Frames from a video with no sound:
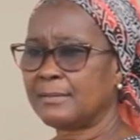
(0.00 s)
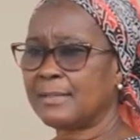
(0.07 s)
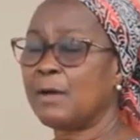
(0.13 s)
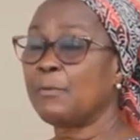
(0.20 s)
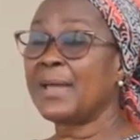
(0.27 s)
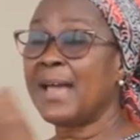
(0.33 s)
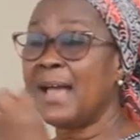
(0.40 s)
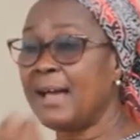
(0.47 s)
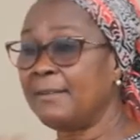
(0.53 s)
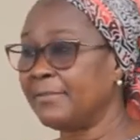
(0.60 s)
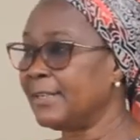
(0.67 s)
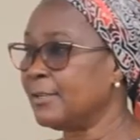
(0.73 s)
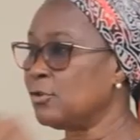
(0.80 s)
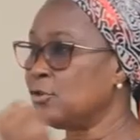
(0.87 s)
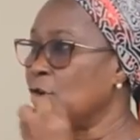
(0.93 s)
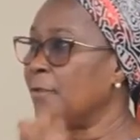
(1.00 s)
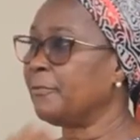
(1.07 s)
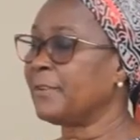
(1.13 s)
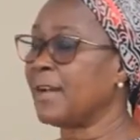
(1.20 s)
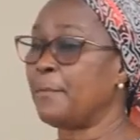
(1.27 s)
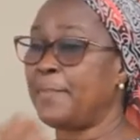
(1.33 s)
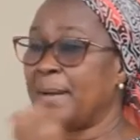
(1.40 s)
That we have
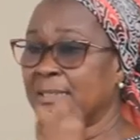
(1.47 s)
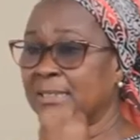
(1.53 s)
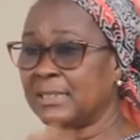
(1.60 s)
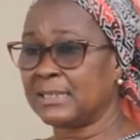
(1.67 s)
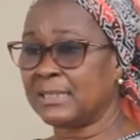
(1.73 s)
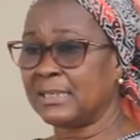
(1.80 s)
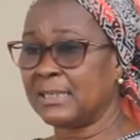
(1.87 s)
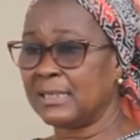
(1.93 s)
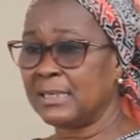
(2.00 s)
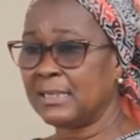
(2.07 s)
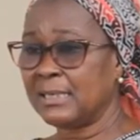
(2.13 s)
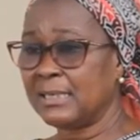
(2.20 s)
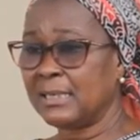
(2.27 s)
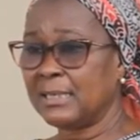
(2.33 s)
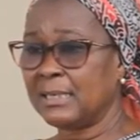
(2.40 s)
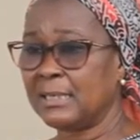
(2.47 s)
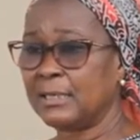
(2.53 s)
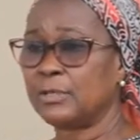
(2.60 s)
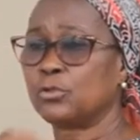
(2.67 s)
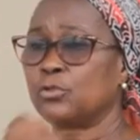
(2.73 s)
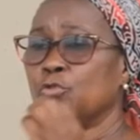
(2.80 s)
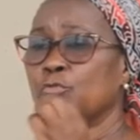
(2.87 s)
enough capacity
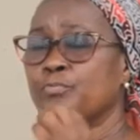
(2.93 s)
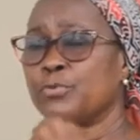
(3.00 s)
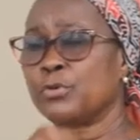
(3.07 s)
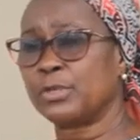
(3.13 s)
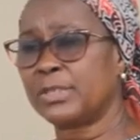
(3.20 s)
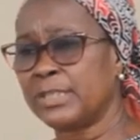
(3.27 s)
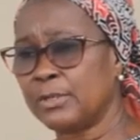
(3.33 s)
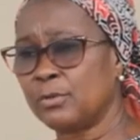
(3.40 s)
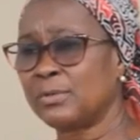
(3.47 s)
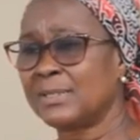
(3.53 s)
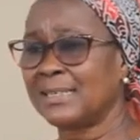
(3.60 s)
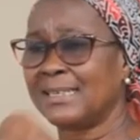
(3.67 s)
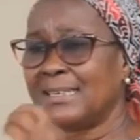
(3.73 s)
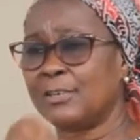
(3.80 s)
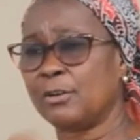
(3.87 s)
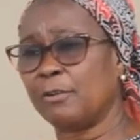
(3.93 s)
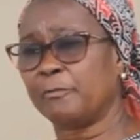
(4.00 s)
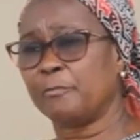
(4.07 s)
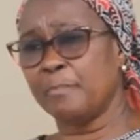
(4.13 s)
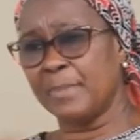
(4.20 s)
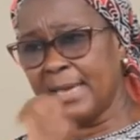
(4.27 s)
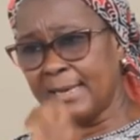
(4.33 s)
to produce
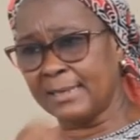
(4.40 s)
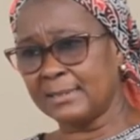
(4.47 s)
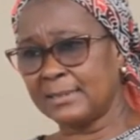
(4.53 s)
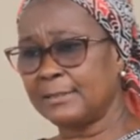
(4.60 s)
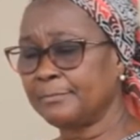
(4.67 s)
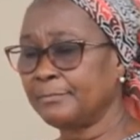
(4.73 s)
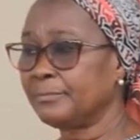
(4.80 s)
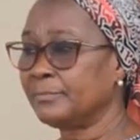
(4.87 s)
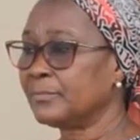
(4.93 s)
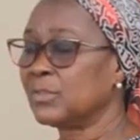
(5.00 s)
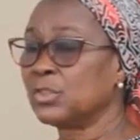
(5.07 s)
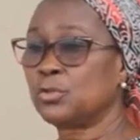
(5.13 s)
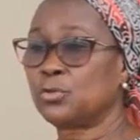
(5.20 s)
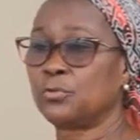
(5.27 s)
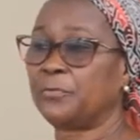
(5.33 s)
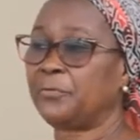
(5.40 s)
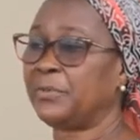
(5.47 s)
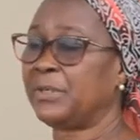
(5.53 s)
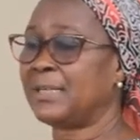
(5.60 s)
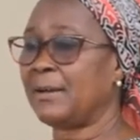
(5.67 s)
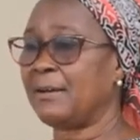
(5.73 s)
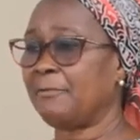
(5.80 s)
enough maize to
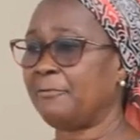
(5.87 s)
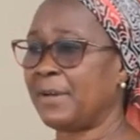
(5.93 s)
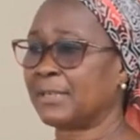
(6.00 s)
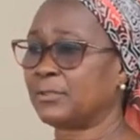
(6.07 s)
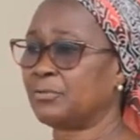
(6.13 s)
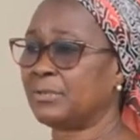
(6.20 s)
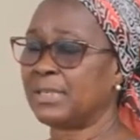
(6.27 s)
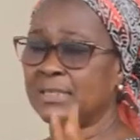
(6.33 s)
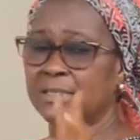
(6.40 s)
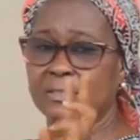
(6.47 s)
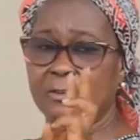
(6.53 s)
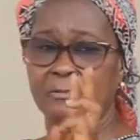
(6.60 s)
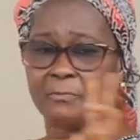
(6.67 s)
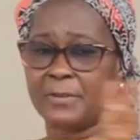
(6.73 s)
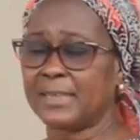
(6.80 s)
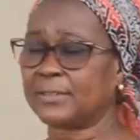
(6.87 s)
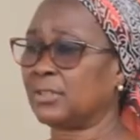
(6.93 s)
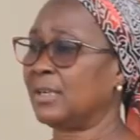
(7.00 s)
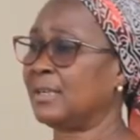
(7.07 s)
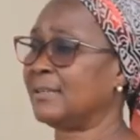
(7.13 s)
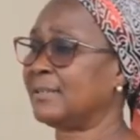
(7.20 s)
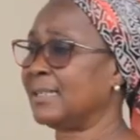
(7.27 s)
feed our factories,
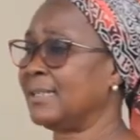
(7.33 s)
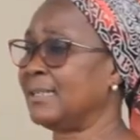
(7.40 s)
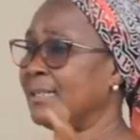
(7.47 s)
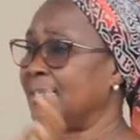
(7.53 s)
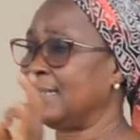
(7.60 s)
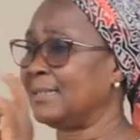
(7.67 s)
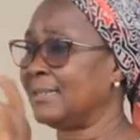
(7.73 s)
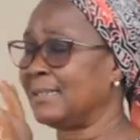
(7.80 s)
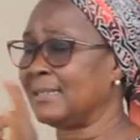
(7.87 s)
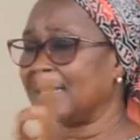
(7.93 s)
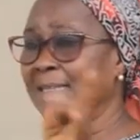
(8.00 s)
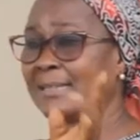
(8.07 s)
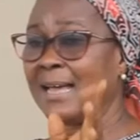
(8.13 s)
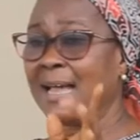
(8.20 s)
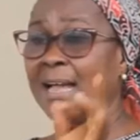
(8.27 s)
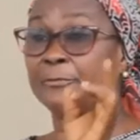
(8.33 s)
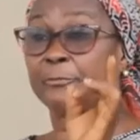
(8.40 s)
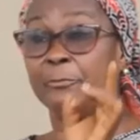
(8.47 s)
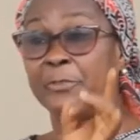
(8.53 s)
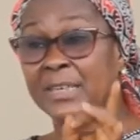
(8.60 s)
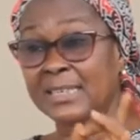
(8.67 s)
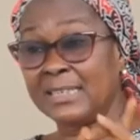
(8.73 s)
confectionery, this and that,
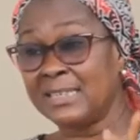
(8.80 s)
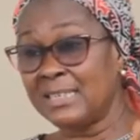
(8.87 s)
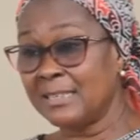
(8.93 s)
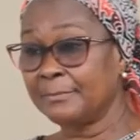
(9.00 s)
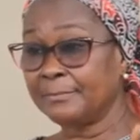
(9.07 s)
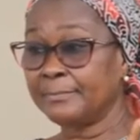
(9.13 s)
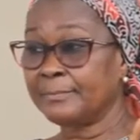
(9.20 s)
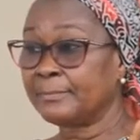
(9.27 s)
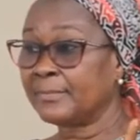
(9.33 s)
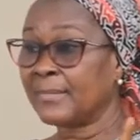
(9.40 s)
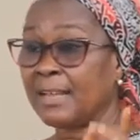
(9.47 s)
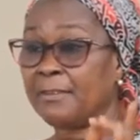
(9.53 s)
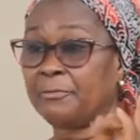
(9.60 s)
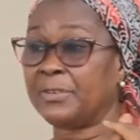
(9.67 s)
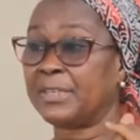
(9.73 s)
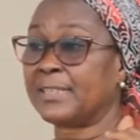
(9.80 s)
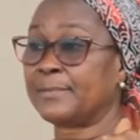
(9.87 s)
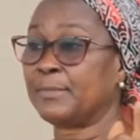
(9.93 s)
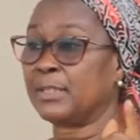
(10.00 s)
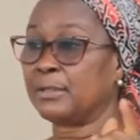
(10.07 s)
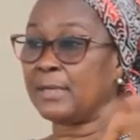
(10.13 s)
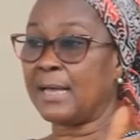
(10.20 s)
feed
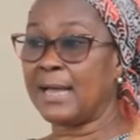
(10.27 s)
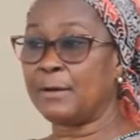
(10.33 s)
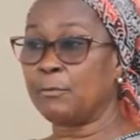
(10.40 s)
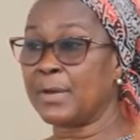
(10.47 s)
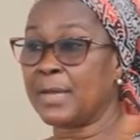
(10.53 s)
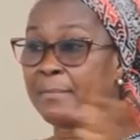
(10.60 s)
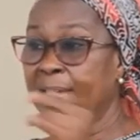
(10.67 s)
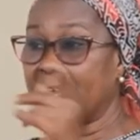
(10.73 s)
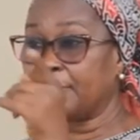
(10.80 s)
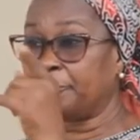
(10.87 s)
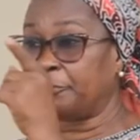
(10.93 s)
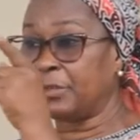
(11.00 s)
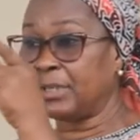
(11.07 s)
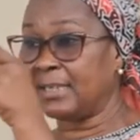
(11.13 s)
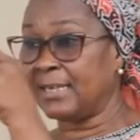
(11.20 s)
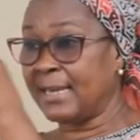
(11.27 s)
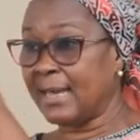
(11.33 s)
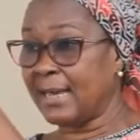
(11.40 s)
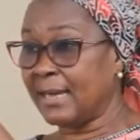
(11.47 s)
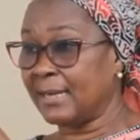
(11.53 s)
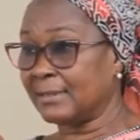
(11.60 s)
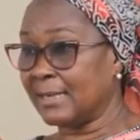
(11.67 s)
mill. And we make feed
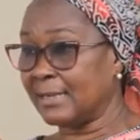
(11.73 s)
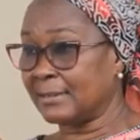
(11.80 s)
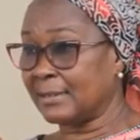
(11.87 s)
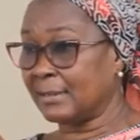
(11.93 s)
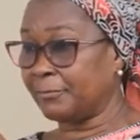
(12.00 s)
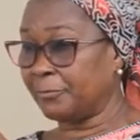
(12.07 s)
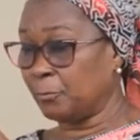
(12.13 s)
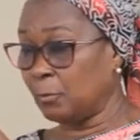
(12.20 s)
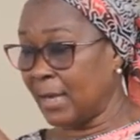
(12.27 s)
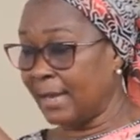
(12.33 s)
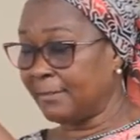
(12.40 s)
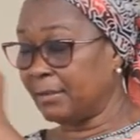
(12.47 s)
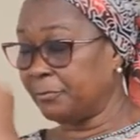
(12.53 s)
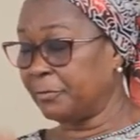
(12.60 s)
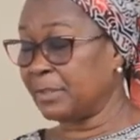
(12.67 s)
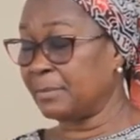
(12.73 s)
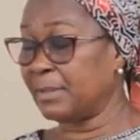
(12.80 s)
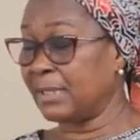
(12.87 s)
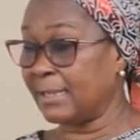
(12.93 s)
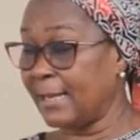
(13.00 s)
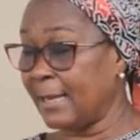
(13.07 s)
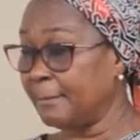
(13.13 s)
here. We have a feed
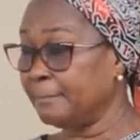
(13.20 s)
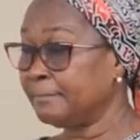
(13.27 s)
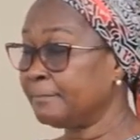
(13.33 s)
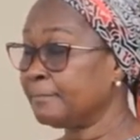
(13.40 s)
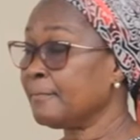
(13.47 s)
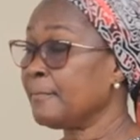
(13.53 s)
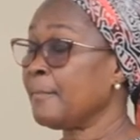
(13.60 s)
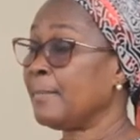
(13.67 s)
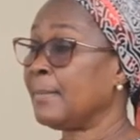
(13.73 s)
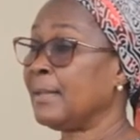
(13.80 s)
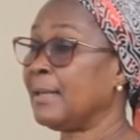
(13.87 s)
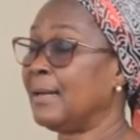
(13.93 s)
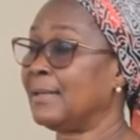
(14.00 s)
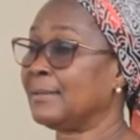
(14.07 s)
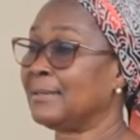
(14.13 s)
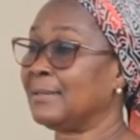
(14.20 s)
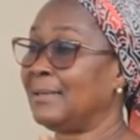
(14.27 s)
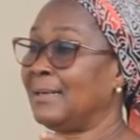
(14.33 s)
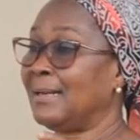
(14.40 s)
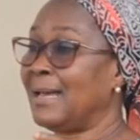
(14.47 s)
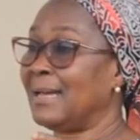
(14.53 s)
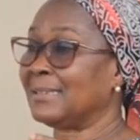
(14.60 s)
mill here, and the
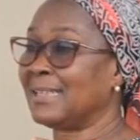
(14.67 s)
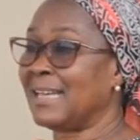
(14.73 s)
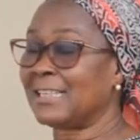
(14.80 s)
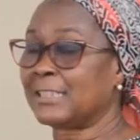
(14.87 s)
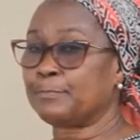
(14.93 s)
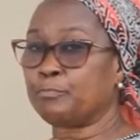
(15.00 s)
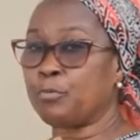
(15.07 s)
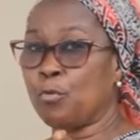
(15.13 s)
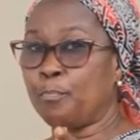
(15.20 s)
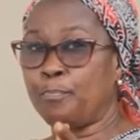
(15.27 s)
largest